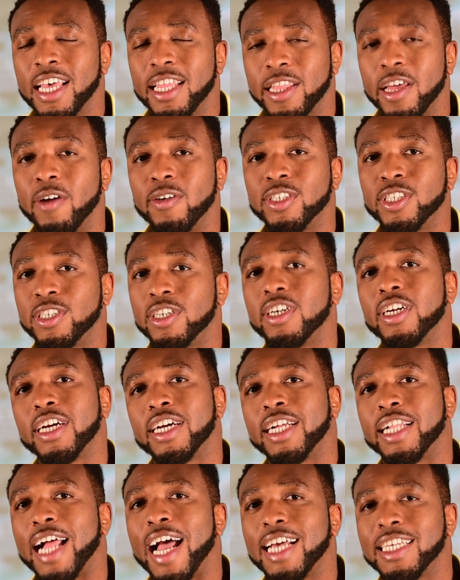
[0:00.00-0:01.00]
there were certain
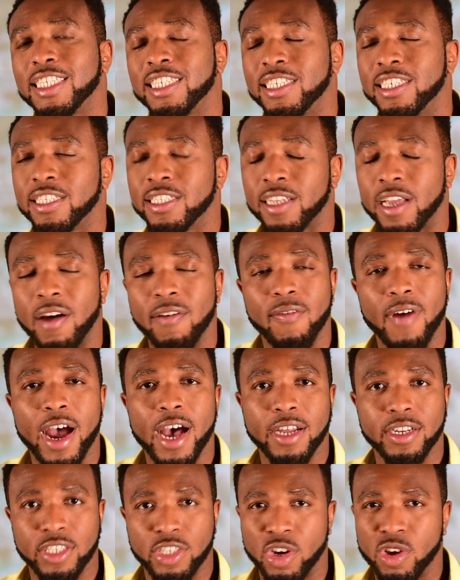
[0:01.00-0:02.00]
classes
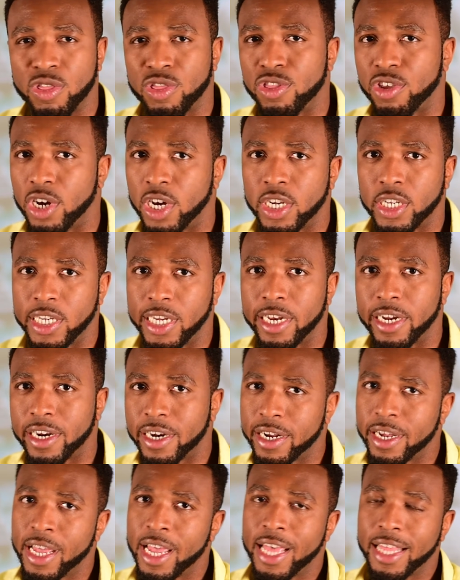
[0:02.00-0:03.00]
around your 3rd
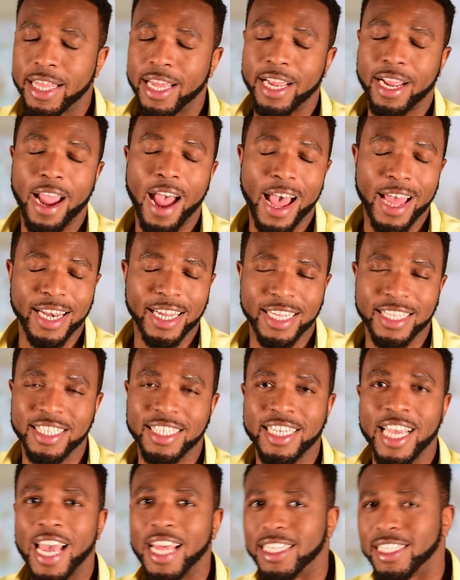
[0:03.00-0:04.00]
year that got
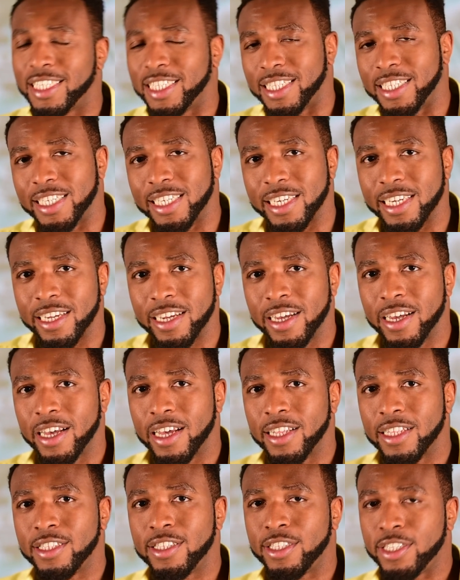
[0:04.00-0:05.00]
intensely
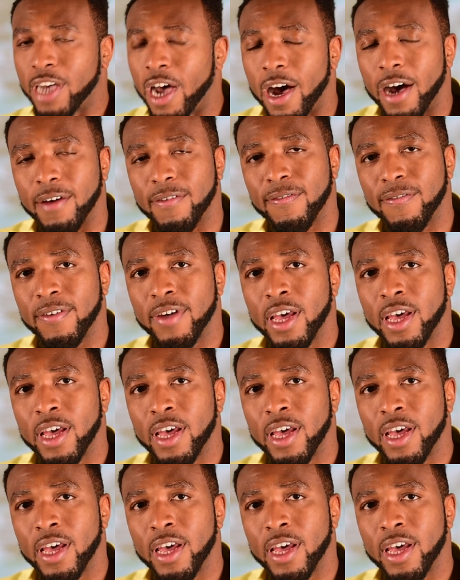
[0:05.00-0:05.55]
tough.